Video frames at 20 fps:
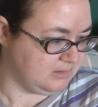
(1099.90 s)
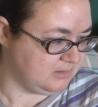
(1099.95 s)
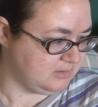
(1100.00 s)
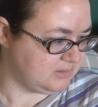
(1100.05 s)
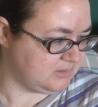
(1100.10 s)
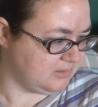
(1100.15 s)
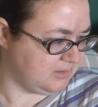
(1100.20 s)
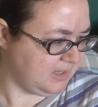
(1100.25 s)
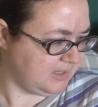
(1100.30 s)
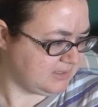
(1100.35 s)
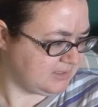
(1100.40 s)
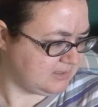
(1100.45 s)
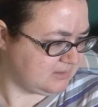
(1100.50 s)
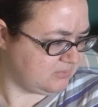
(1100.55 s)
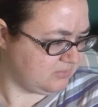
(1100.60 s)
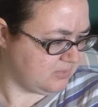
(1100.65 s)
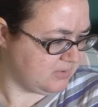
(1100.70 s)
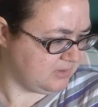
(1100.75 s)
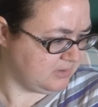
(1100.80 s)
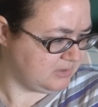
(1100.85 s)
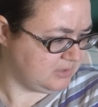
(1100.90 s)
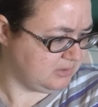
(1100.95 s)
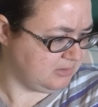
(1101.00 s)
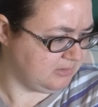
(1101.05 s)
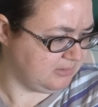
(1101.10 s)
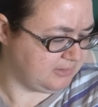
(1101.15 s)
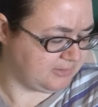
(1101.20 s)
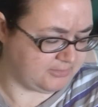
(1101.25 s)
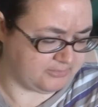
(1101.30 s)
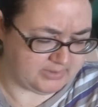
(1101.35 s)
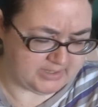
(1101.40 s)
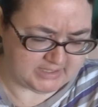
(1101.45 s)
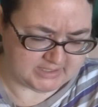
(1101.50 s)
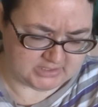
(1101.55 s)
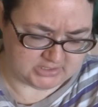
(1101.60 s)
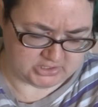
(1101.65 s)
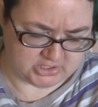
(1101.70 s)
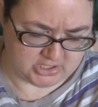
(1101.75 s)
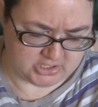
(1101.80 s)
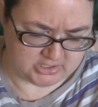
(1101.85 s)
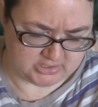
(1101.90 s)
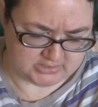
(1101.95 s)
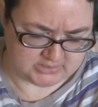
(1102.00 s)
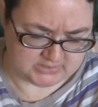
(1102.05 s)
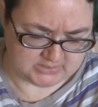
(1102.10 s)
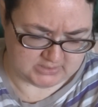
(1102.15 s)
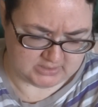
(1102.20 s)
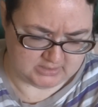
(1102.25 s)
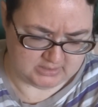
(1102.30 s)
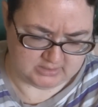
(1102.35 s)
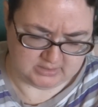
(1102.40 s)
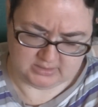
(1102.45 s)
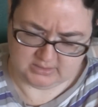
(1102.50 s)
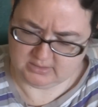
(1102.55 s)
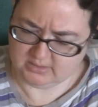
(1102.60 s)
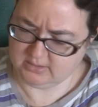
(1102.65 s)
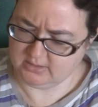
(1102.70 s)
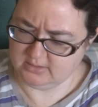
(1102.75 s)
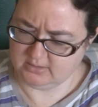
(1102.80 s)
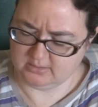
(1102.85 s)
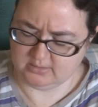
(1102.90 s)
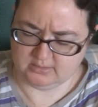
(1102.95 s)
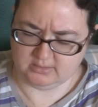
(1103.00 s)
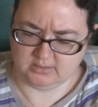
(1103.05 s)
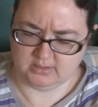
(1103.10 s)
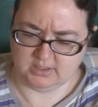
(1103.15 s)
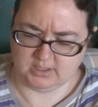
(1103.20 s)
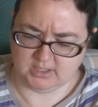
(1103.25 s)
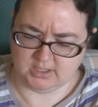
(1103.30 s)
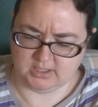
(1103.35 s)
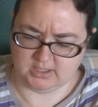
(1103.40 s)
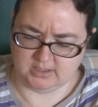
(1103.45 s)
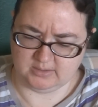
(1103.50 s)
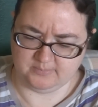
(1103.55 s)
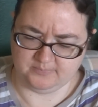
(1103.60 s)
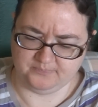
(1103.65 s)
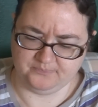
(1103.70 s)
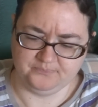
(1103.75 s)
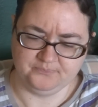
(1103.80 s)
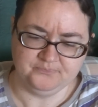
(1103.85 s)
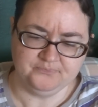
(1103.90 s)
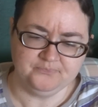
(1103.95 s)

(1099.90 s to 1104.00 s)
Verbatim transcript: So that's one, two, three starts. Um,